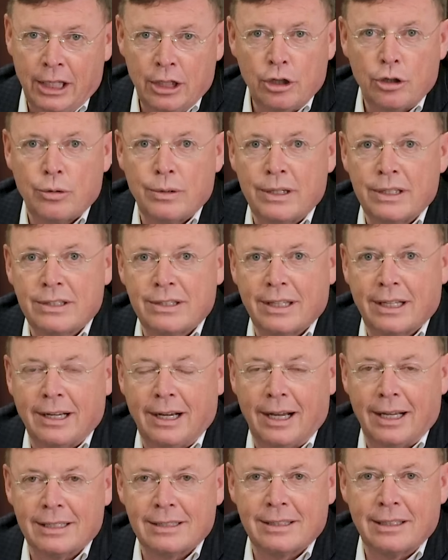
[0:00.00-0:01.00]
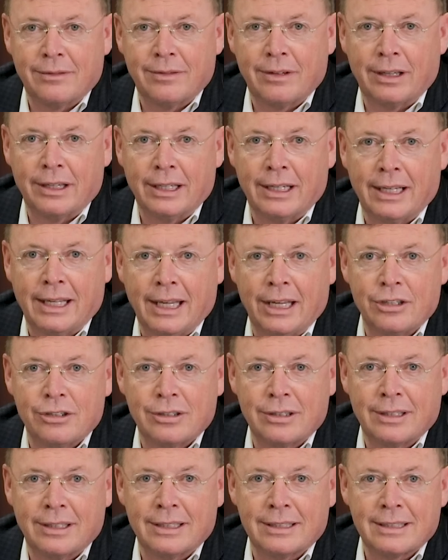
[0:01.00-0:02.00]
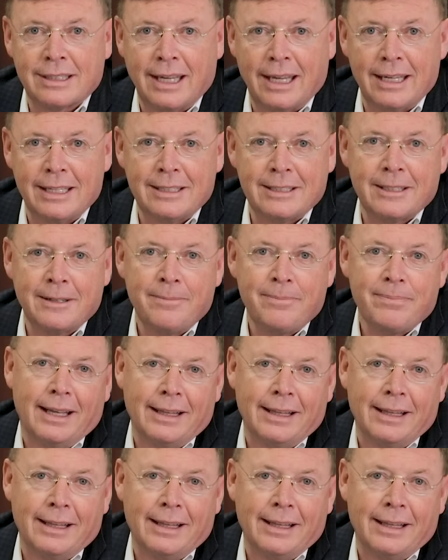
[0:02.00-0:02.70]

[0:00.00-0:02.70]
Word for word: increased the cost of the litigation in this case.